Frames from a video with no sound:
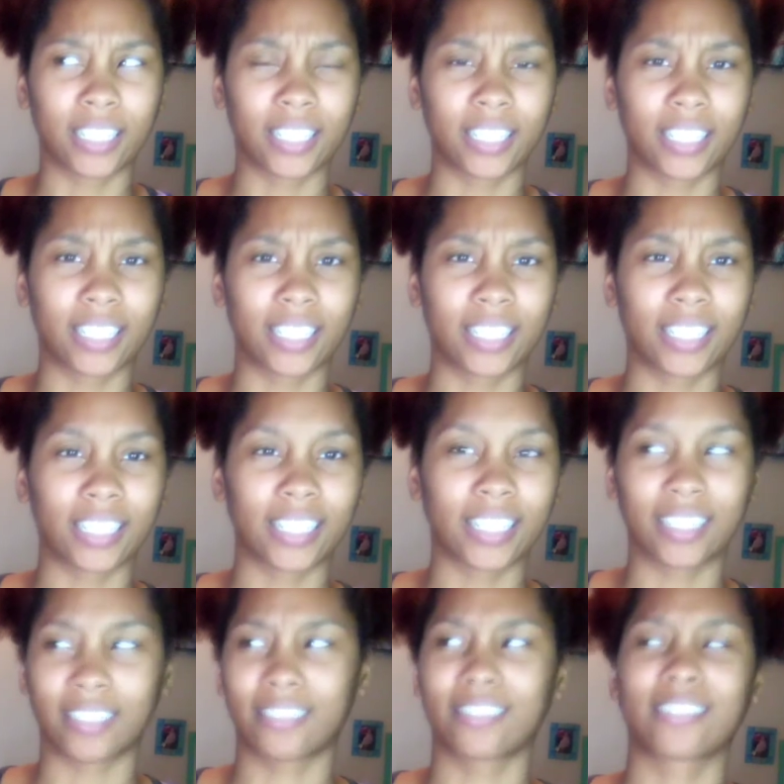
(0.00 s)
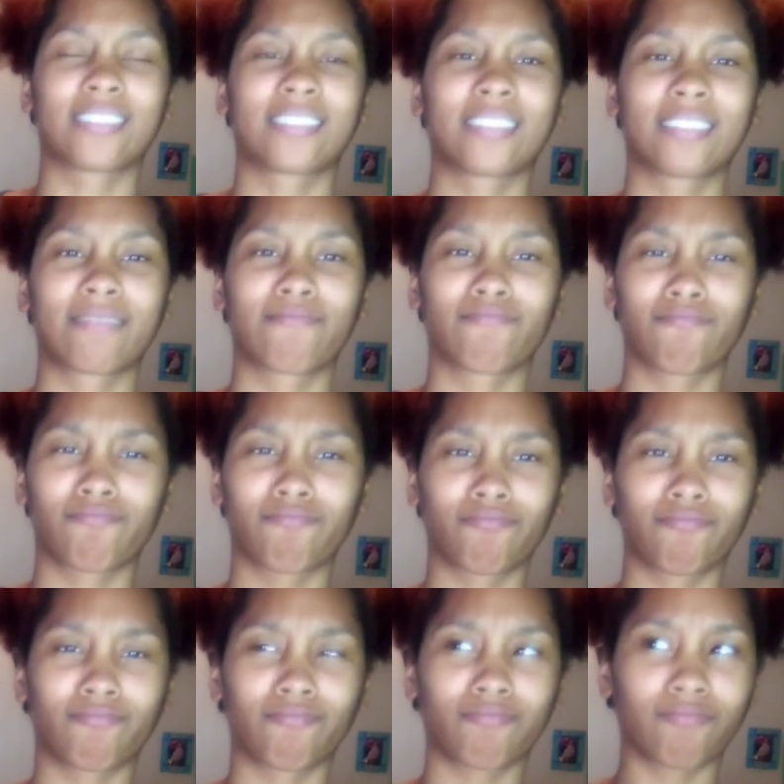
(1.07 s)

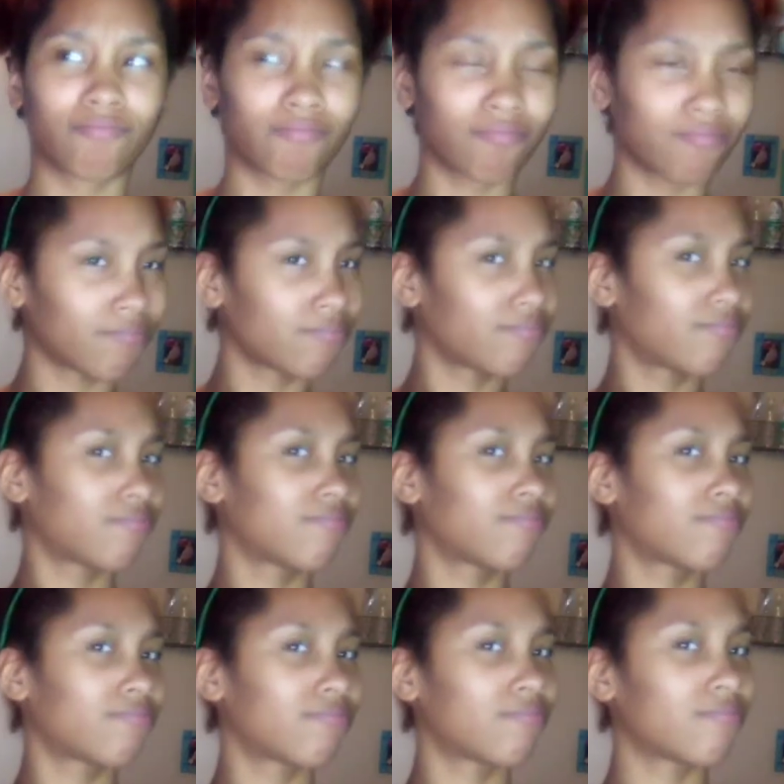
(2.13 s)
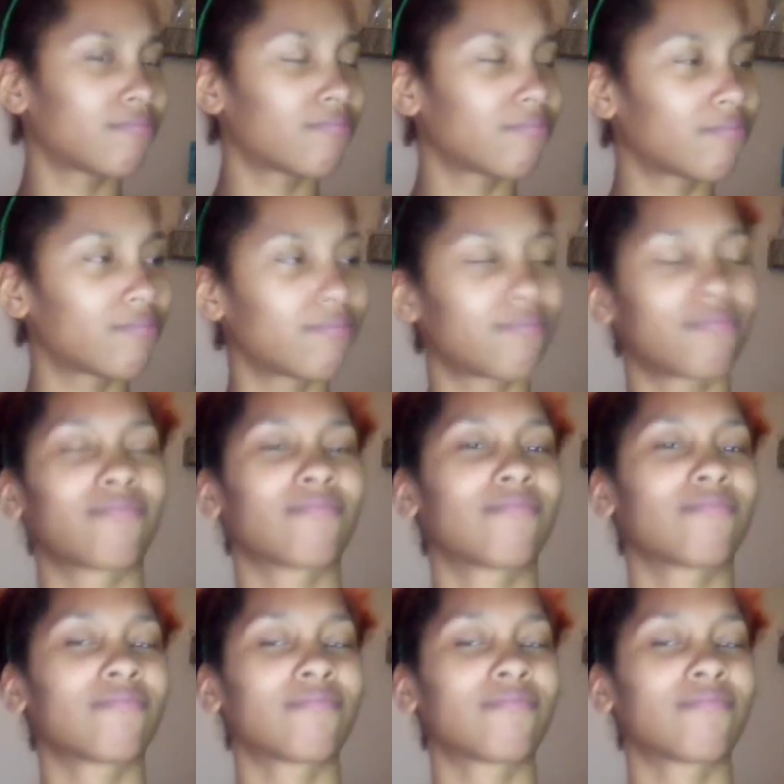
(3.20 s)
[no speech]